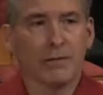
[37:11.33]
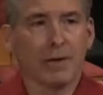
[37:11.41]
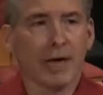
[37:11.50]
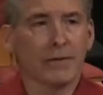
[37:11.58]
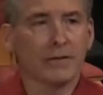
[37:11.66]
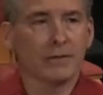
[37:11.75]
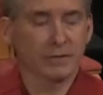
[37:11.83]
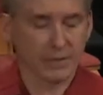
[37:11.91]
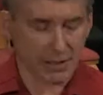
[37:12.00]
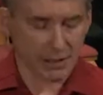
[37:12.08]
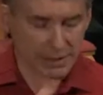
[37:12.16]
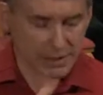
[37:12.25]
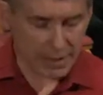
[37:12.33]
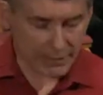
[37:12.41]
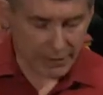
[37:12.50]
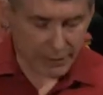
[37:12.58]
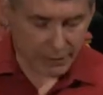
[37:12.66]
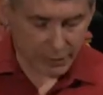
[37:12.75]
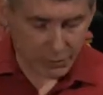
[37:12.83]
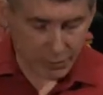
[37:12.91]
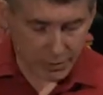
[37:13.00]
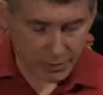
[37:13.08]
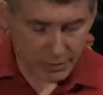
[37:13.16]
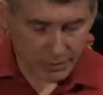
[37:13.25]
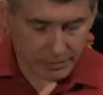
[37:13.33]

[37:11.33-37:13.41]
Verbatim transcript: Matthew 6 7, if you would.